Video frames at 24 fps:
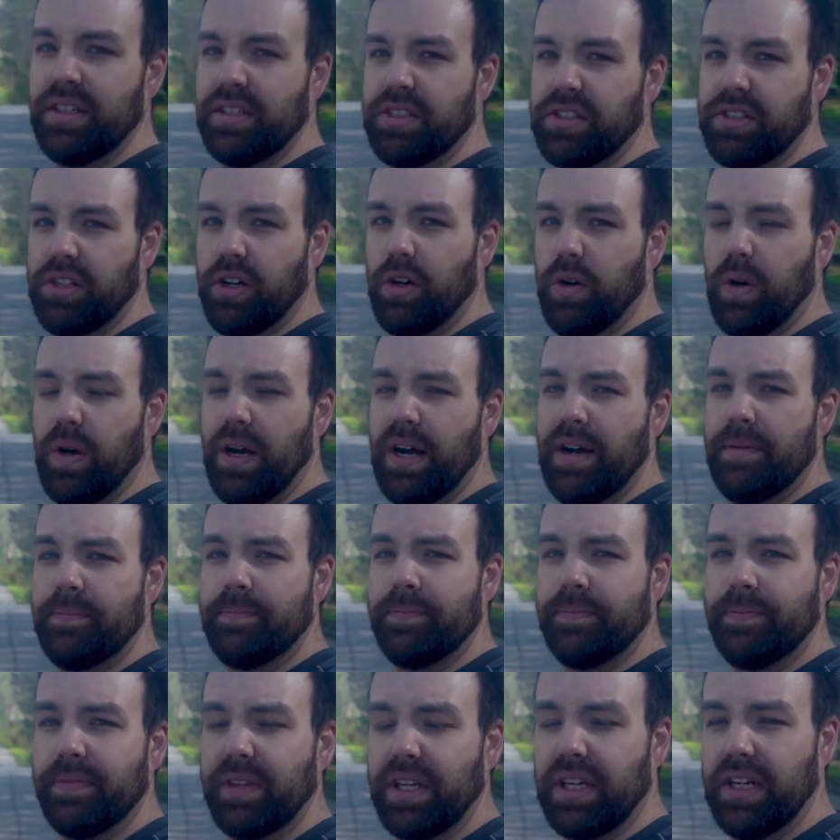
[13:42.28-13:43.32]
So
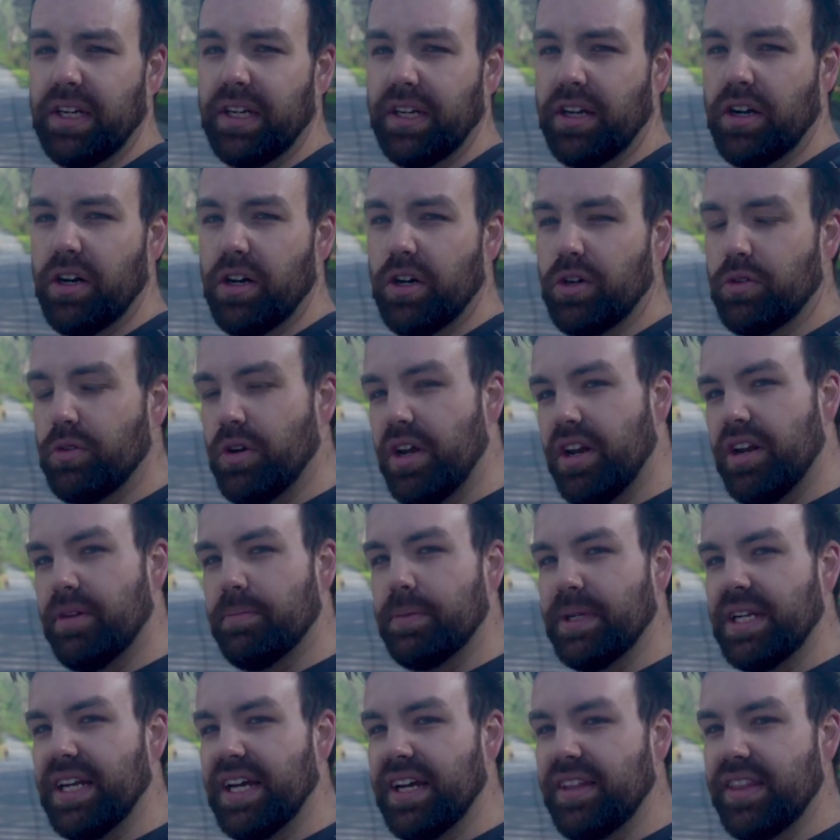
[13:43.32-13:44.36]
gonna go run up
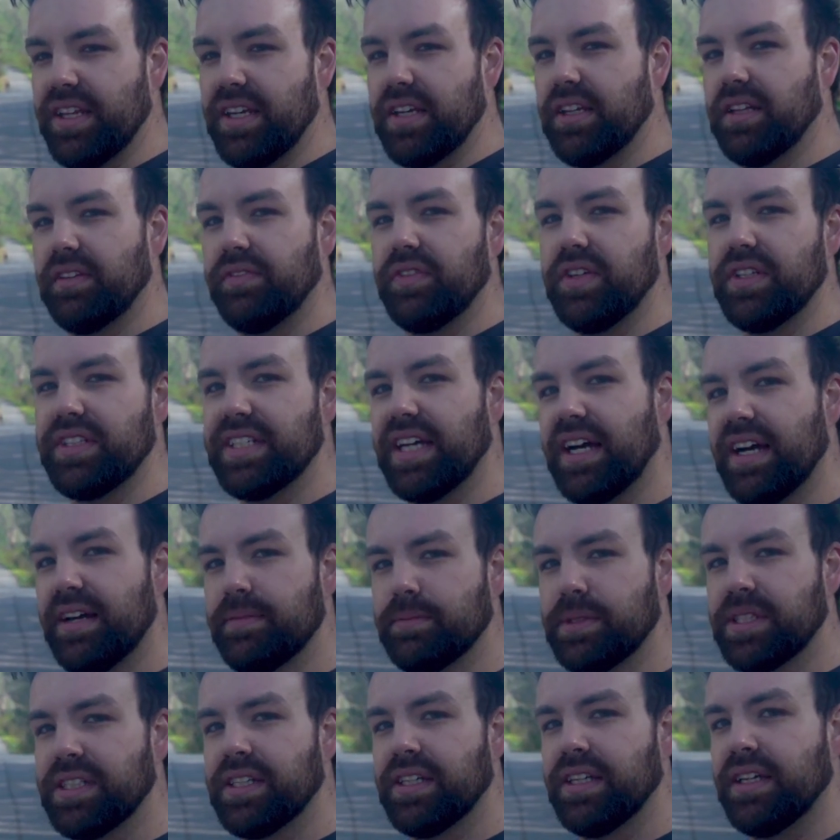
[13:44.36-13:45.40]
and down the hill a few
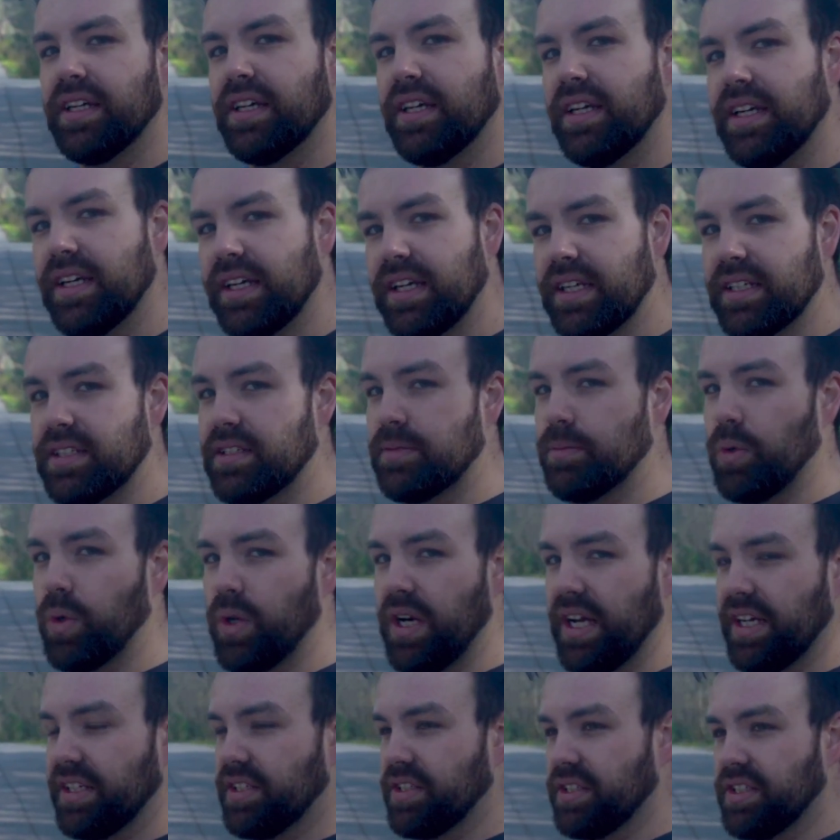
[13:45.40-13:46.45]
times, get some more
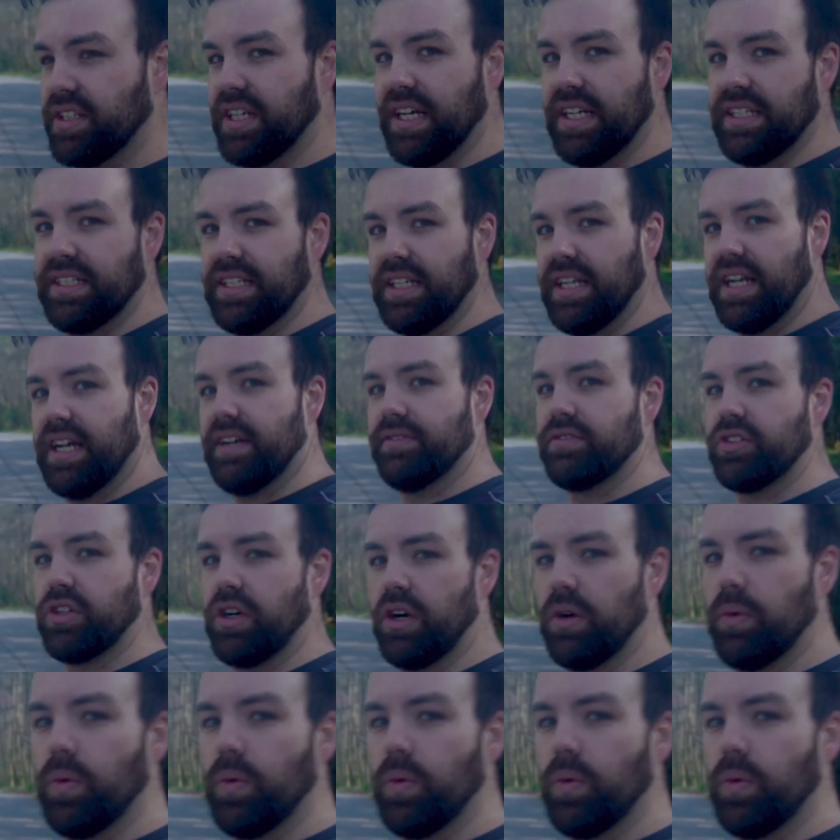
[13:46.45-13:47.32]
exercise in after our